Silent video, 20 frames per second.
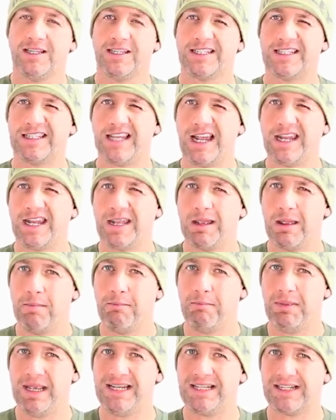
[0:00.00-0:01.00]
Stunning
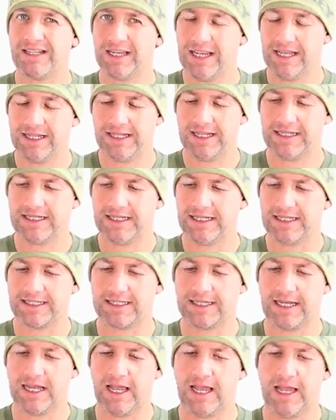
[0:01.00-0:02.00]
piece of kit this
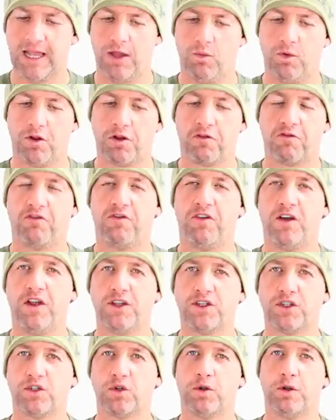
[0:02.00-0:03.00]
is. When I
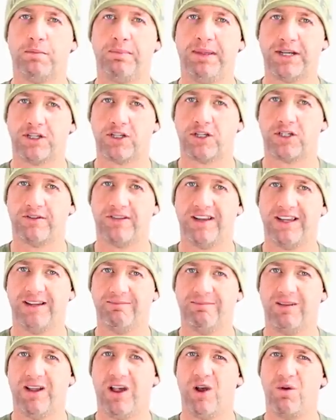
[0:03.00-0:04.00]
first saw the pictures of
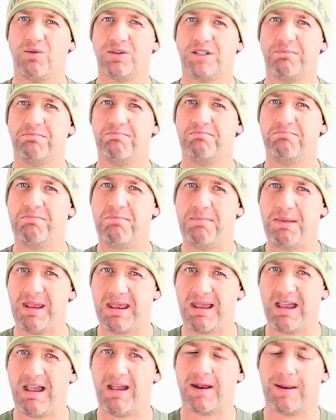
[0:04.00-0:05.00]
it, I was a
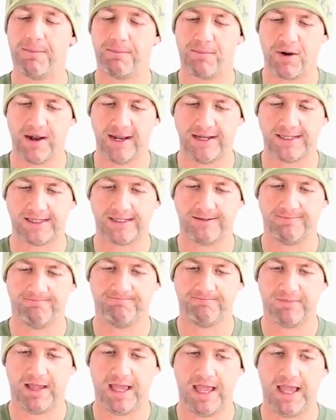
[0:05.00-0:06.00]
bit unimpressed.
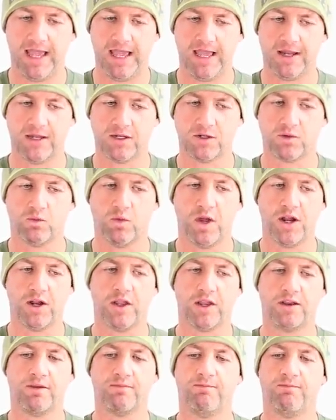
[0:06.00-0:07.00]
And when
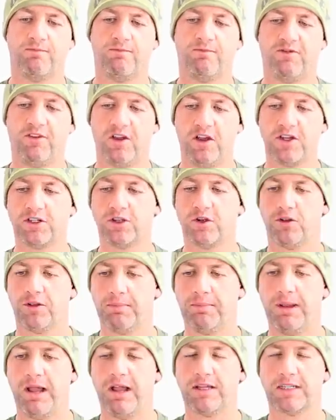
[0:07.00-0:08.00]
I first got
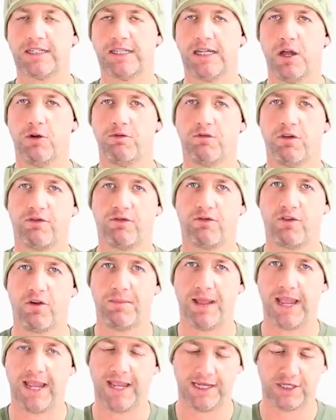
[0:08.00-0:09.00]
the parcel over
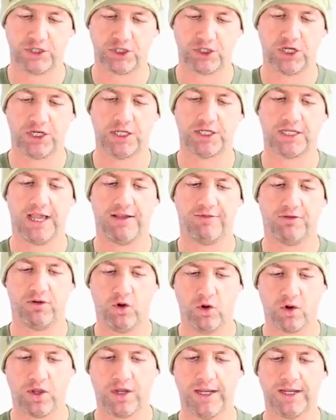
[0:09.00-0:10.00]
from ASG to have a
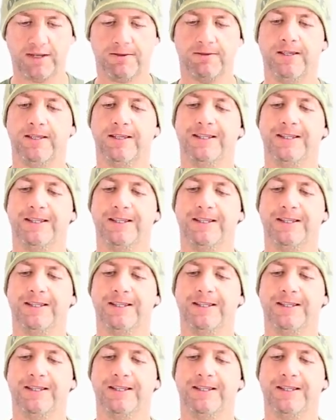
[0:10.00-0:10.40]
look at it,